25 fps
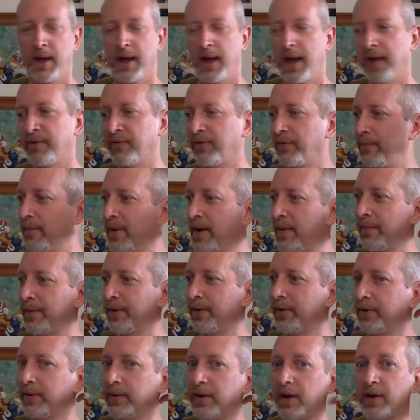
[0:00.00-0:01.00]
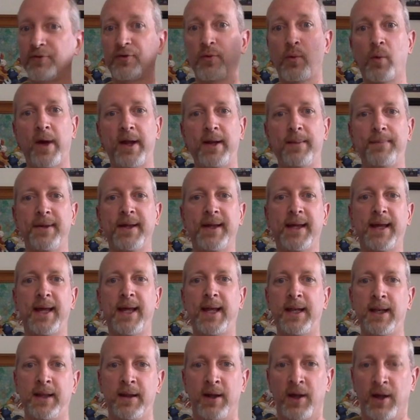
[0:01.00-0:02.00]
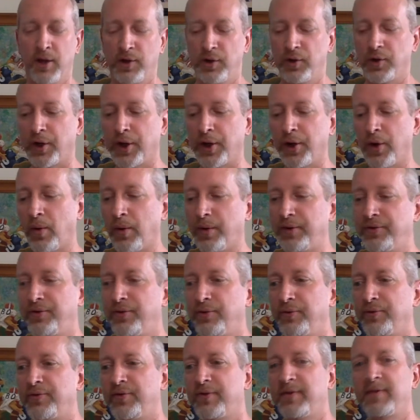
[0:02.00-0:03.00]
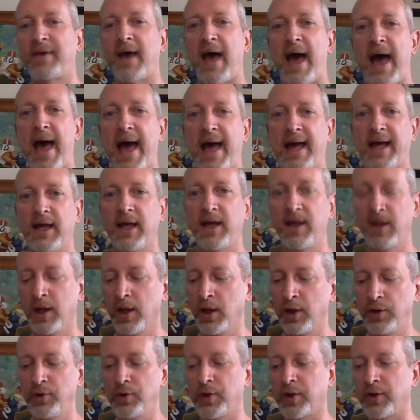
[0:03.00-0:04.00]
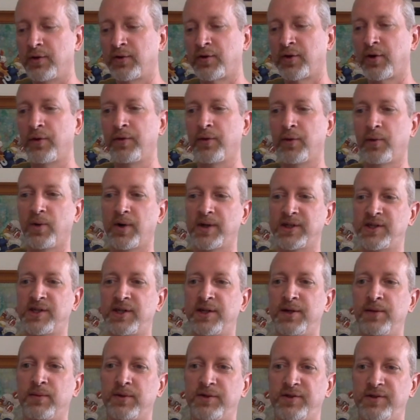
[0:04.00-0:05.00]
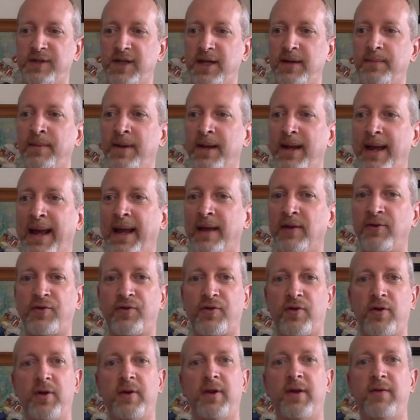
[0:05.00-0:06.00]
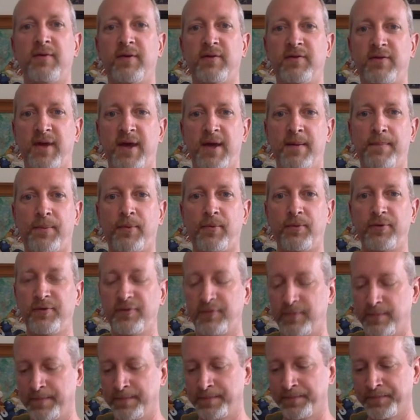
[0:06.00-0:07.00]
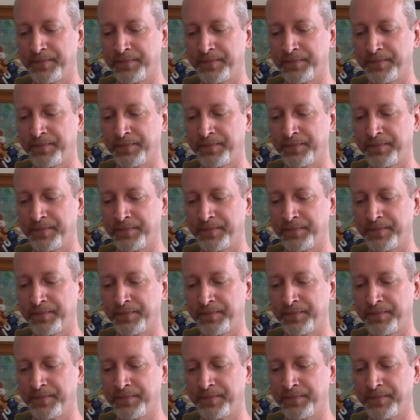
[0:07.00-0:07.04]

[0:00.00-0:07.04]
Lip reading: And remember, as a way to begin, you can always use tag. You can turn the question into a statement, answer it, give examples.